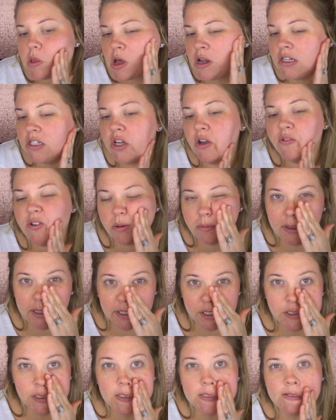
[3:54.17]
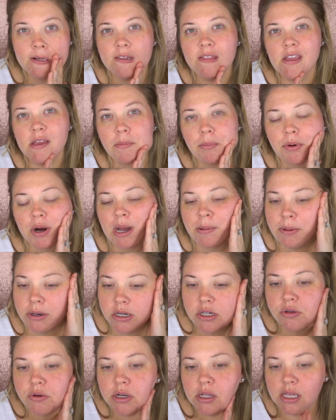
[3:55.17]
Also for pictures, I think
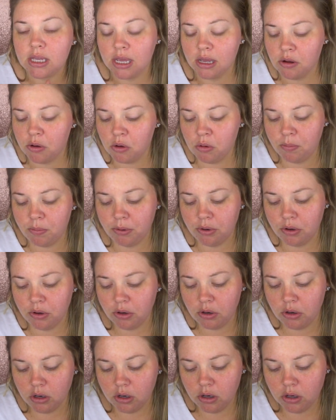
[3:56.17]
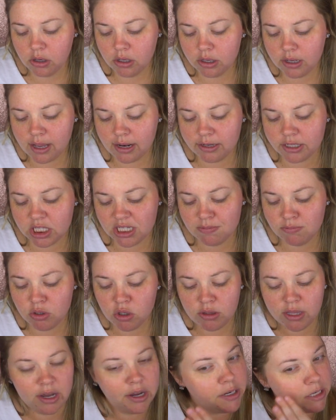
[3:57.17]
primers really help kind of
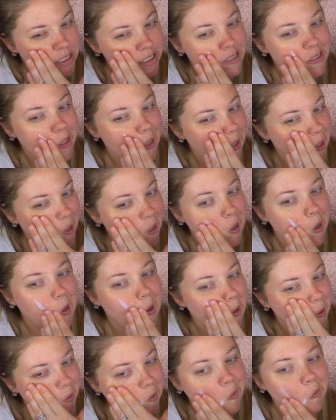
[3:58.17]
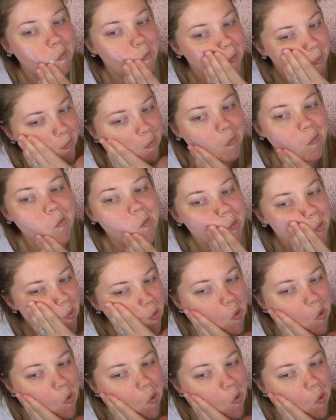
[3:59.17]
smooth out your skin, and